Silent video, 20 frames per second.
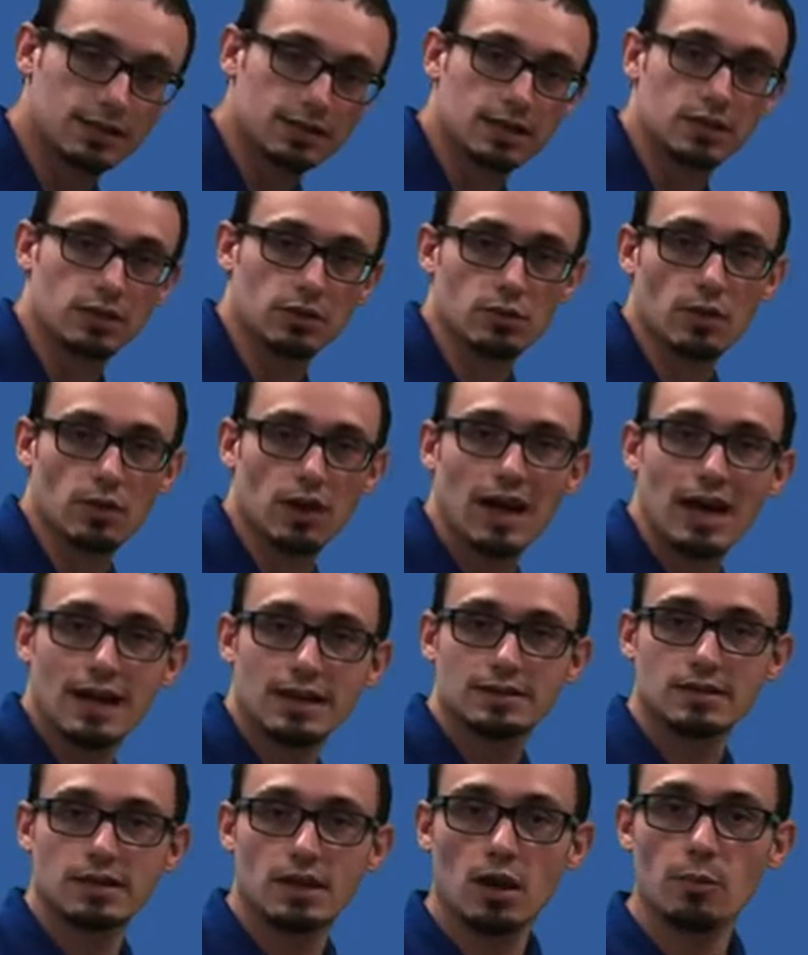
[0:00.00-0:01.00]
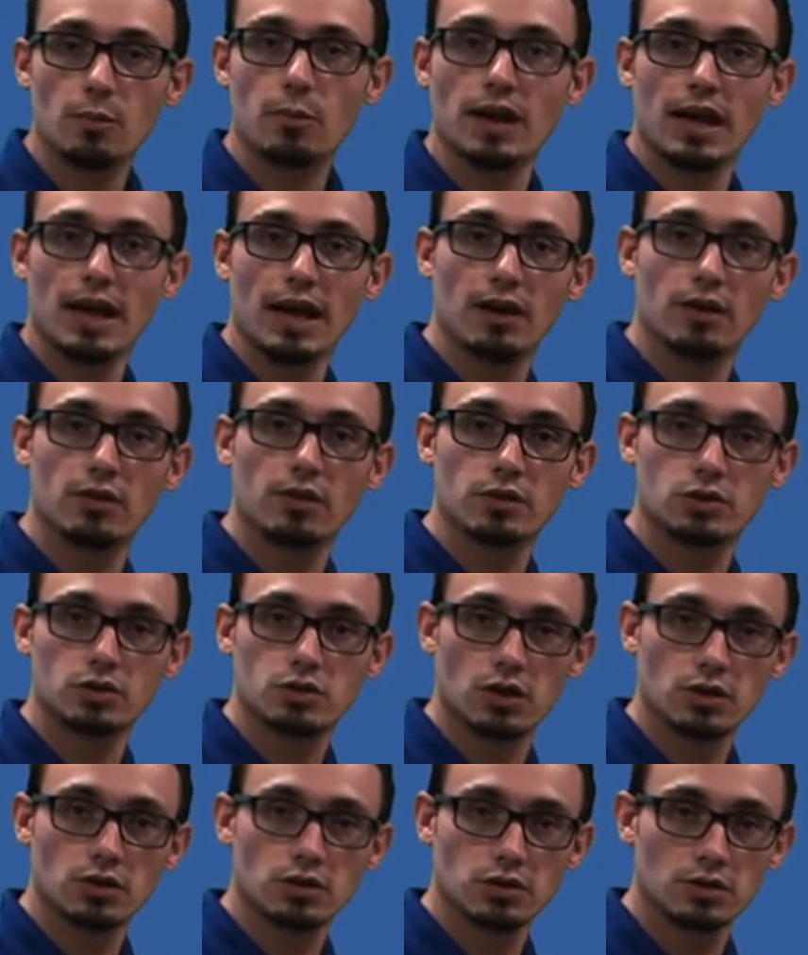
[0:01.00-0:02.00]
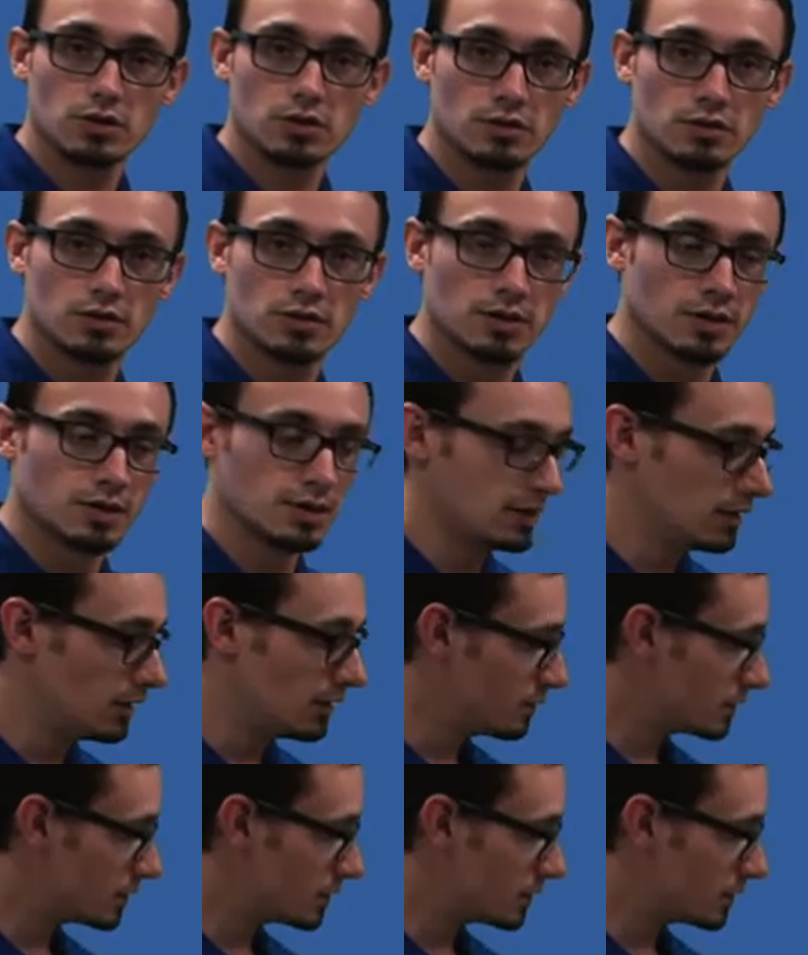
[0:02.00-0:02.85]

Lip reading: to rise up and out of the structure. So